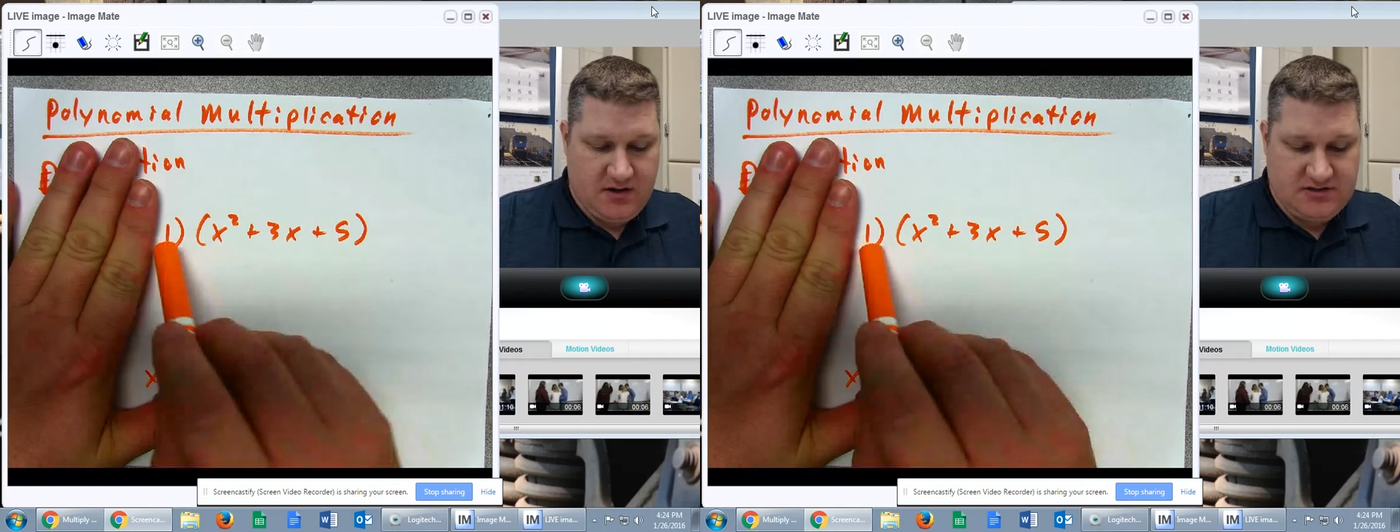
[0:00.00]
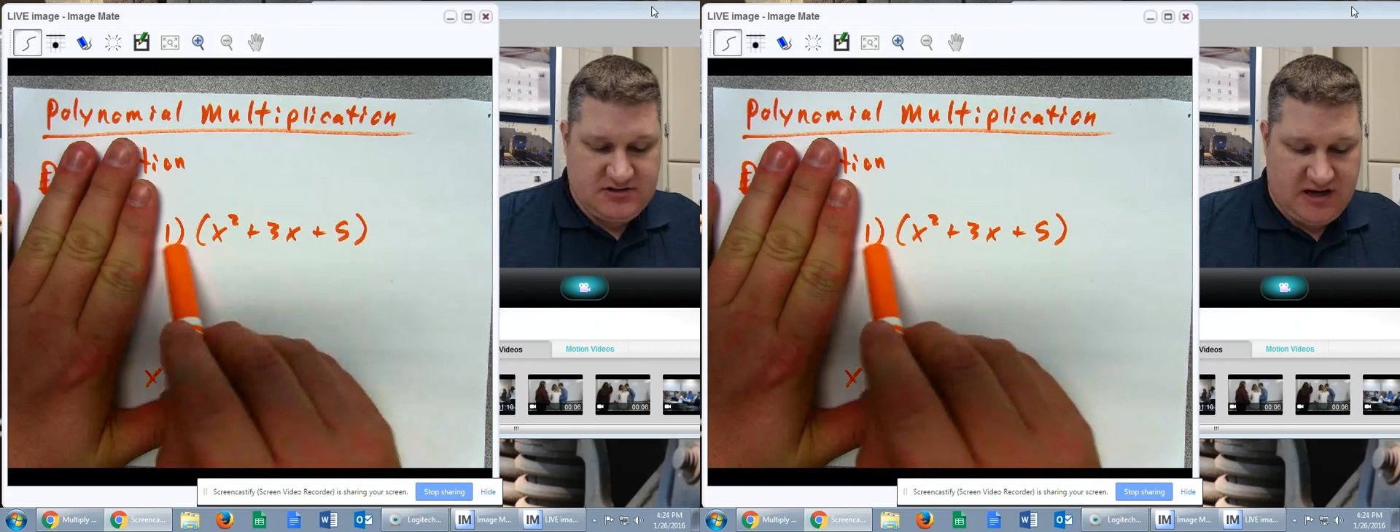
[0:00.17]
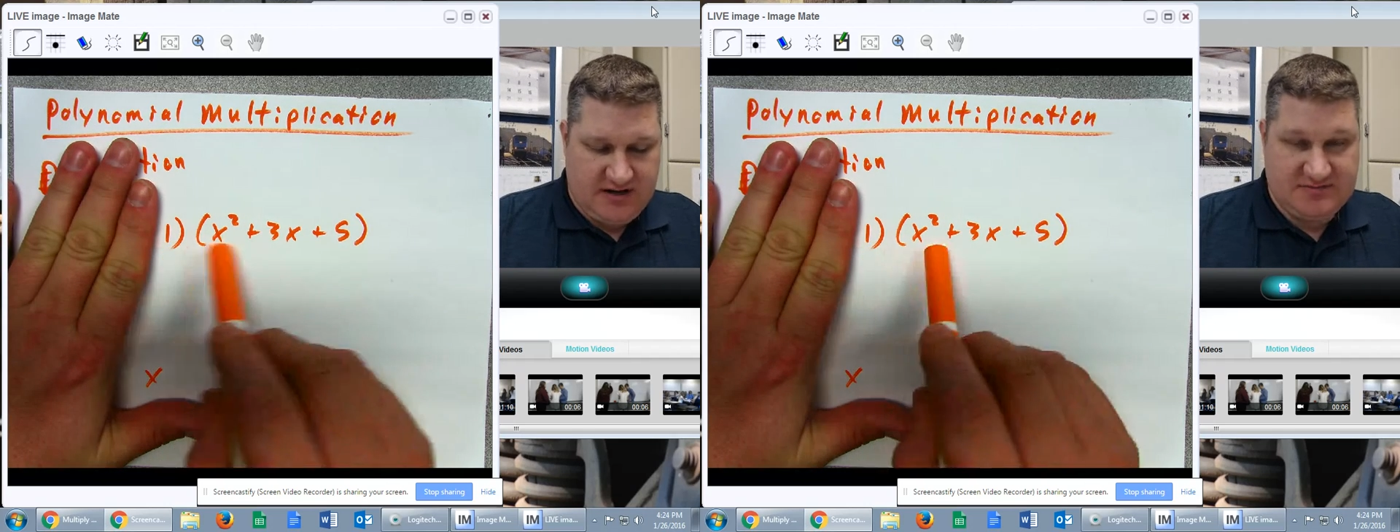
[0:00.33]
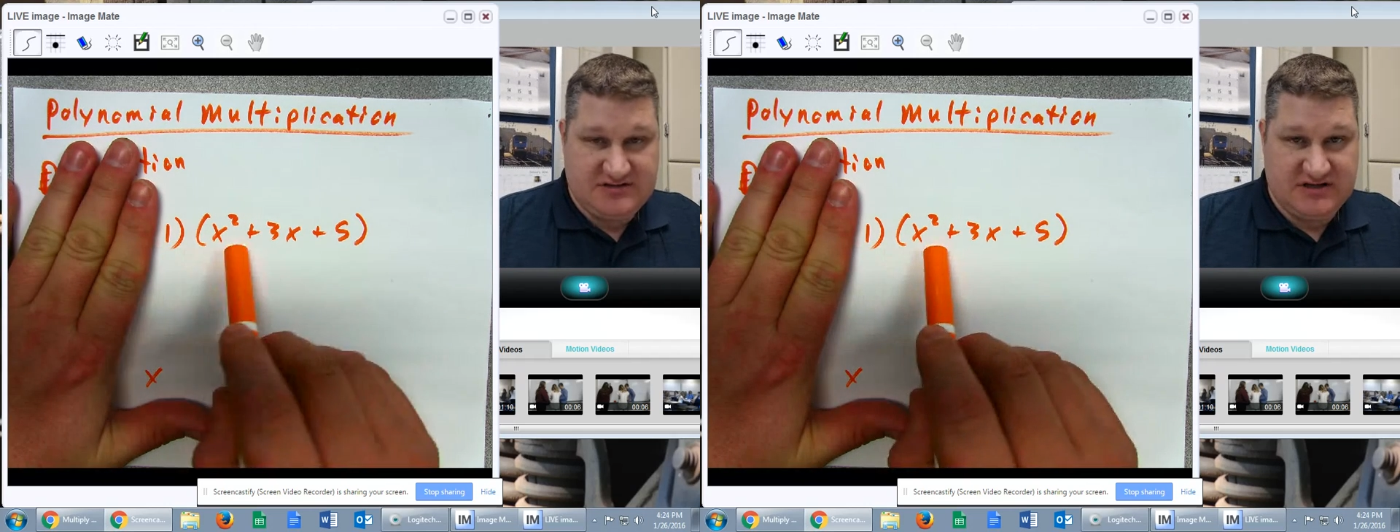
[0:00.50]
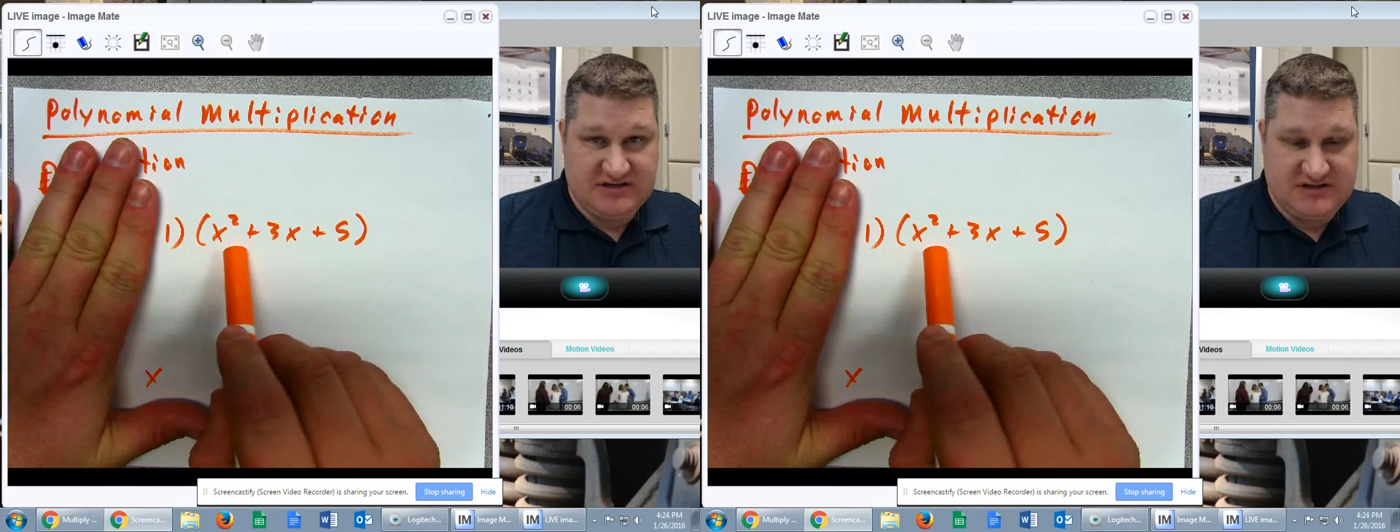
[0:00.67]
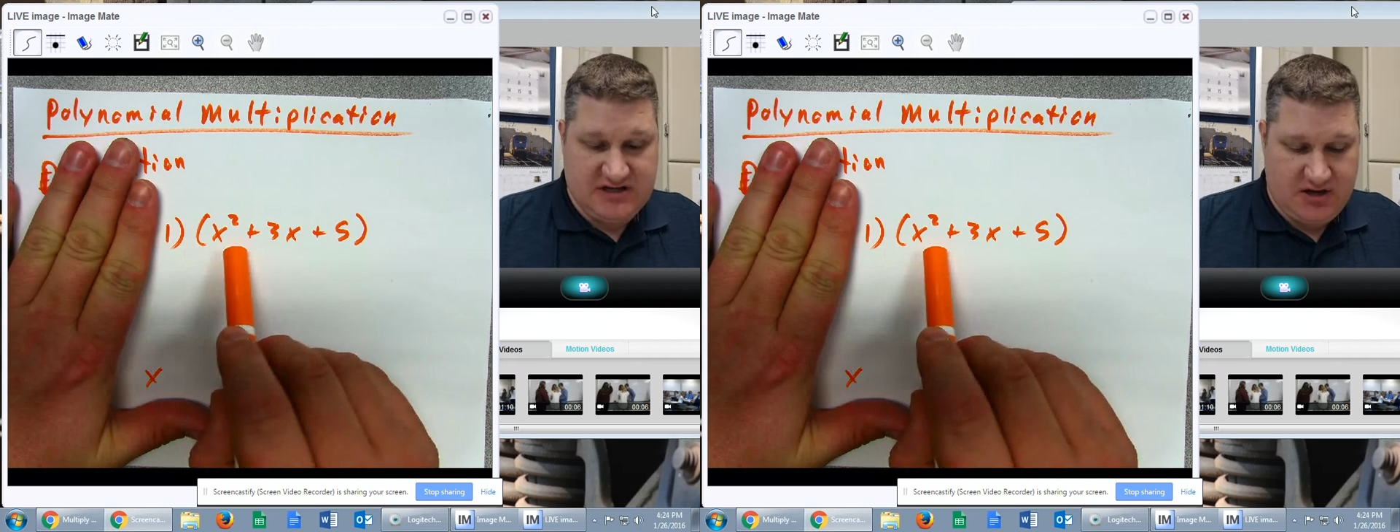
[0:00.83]
times
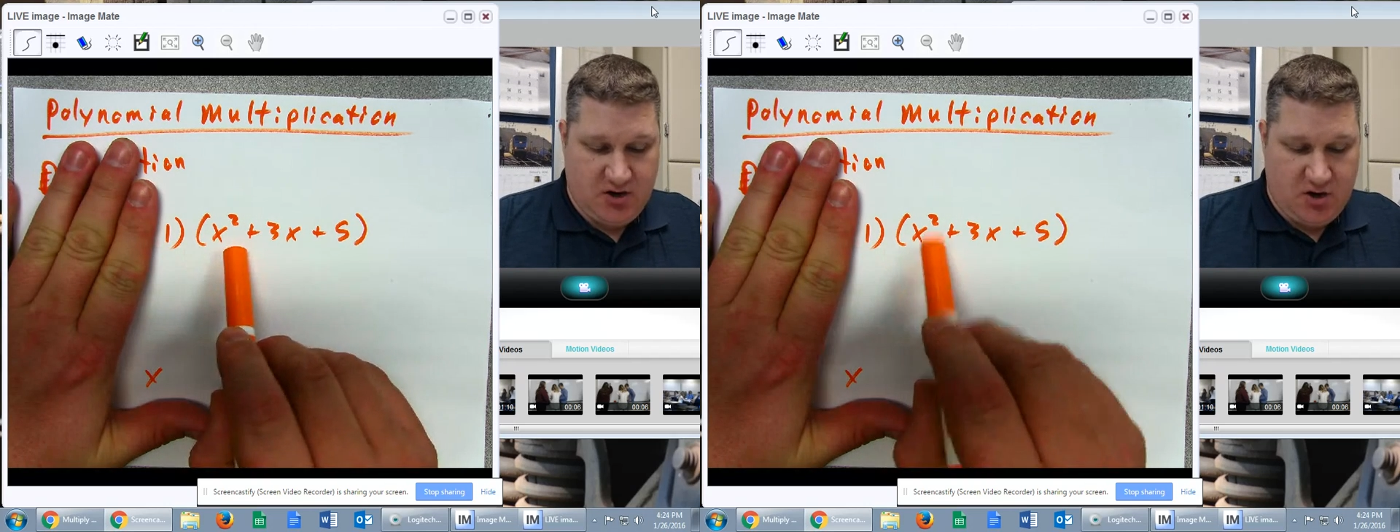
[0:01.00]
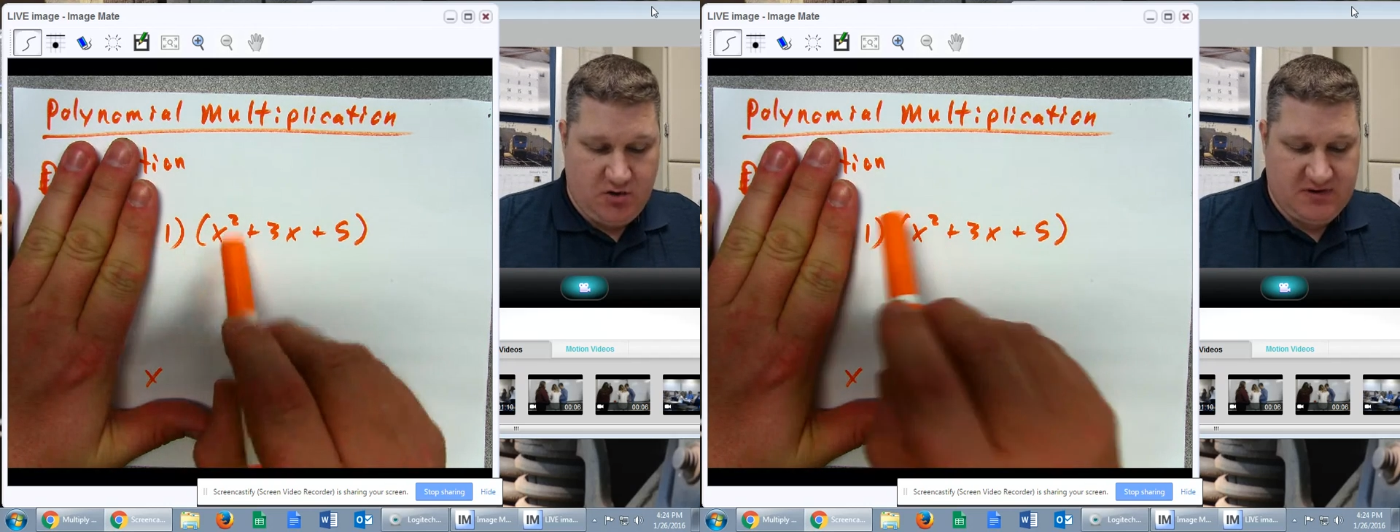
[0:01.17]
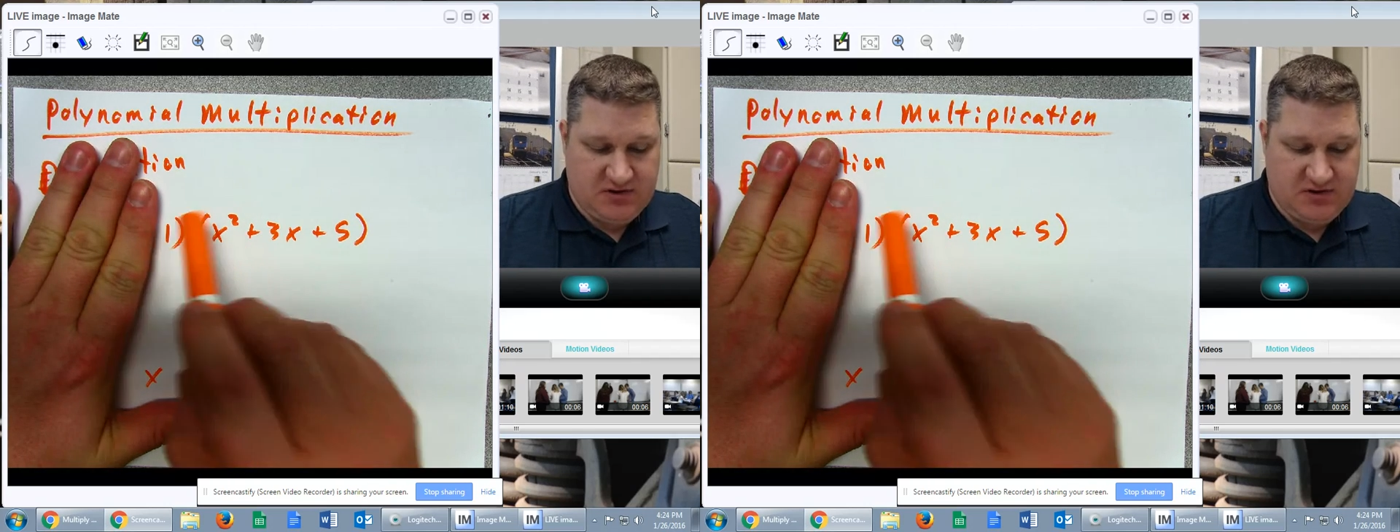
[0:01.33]
this thing, all we